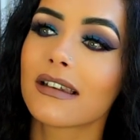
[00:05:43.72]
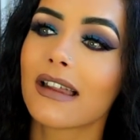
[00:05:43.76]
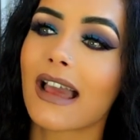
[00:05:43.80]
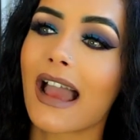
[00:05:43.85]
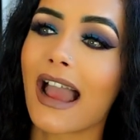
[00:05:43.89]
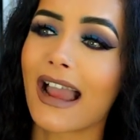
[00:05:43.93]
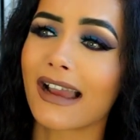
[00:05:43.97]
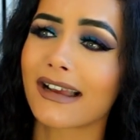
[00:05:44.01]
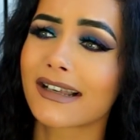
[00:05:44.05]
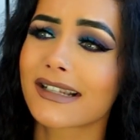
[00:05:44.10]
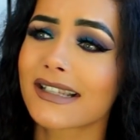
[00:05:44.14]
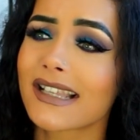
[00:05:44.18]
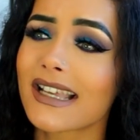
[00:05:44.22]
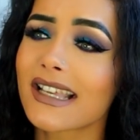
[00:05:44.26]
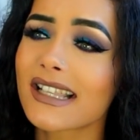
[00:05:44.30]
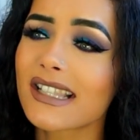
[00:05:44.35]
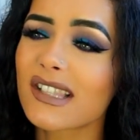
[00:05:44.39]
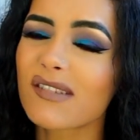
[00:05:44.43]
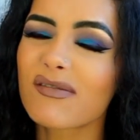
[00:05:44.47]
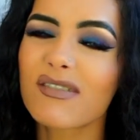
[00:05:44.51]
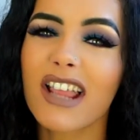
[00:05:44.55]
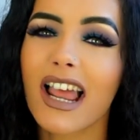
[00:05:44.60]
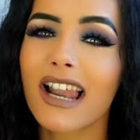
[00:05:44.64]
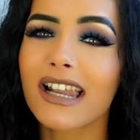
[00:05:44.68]

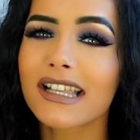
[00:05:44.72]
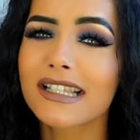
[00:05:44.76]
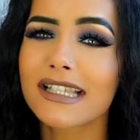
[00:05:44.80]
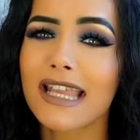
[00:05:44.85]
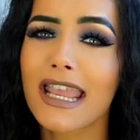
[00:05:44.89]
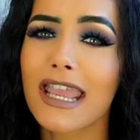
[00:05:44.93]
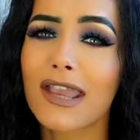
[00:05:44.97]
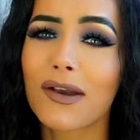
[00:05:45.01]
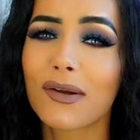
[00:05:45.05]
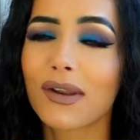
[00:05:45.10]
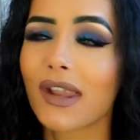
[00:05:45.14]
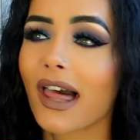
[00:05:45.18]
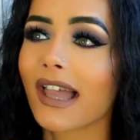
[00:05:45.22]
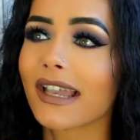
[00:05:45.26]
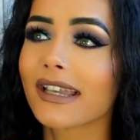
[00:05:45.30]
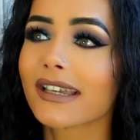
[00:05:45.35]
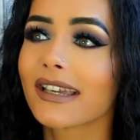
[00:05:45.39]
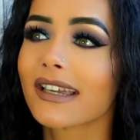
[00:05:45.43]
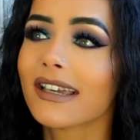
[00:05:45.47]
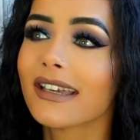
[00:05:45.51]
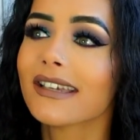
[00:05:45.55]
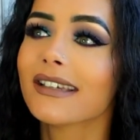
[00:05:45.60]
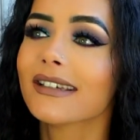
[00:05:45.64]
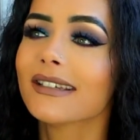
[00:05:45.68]
access reality or
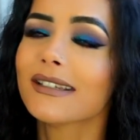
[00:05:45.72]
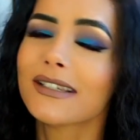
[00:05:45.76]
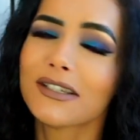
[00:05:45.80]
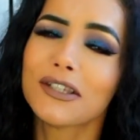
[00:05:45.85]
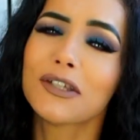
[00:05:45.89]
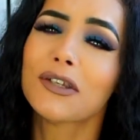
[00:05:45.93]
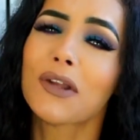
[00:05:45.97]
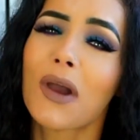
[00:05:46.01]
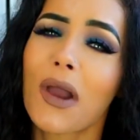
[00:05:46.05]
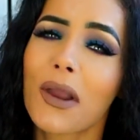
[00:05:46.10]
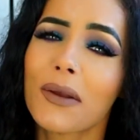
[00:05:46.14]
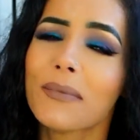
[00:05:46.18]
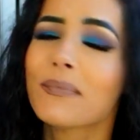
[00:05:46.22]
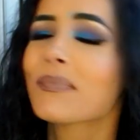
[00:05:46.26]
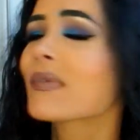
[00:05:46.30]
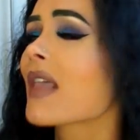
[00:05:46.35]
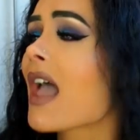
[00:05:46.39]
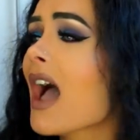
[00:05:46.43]
like you know,